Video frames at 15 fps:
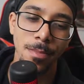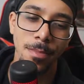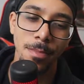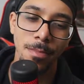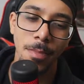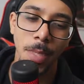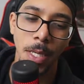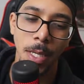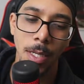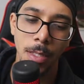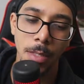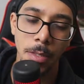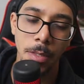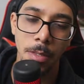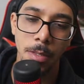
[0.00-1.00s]

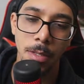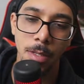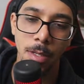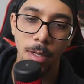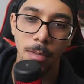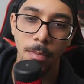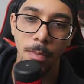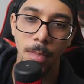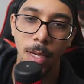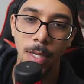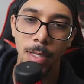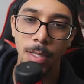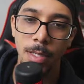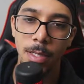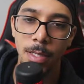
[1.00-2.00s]
Because the
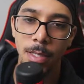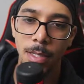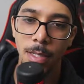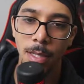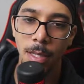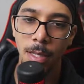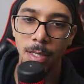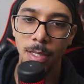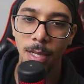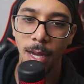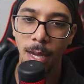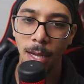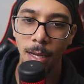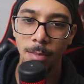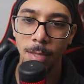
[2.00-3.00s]

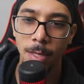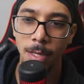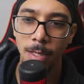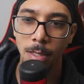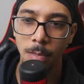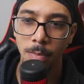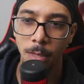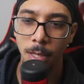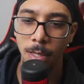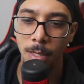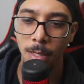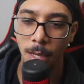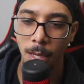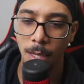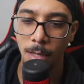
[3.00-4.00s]
time that I
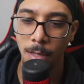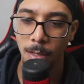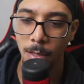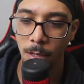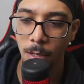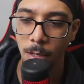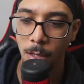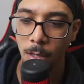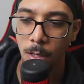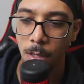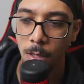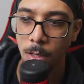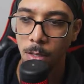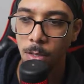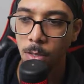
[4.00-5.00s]
spend on
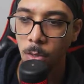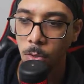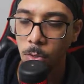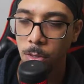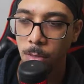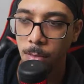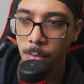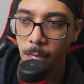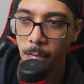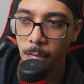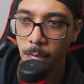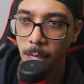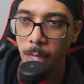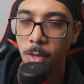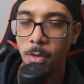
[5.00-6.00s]
social
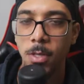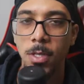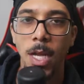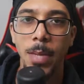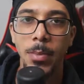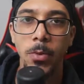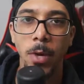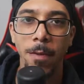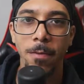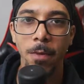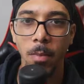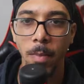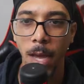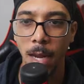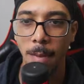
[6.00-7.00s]
media, and those times where I feel
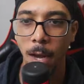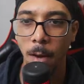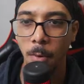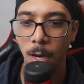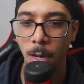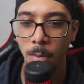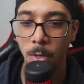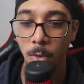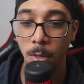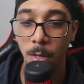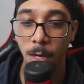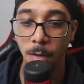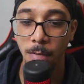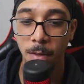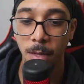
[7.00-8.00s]
bad about what I'm doing,
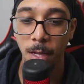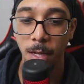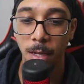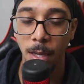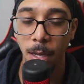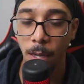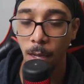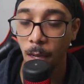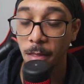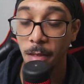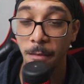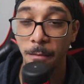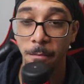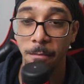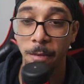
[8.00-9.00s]
I feel like, hey, at
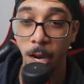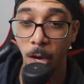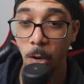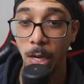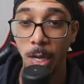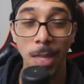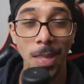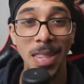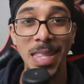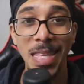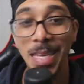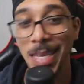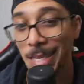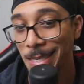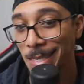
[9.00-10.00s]
the very
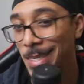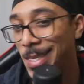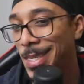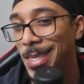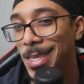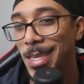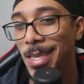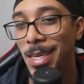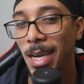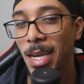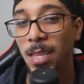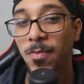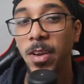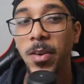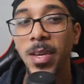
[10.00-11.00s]
least, I
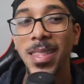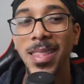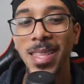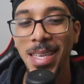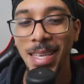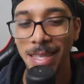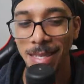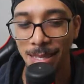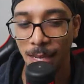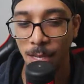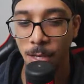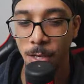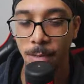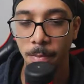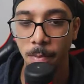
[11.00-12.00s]

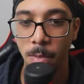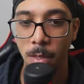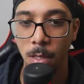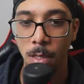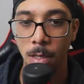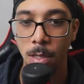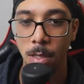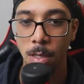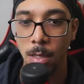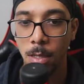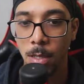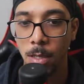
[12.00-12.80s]
could be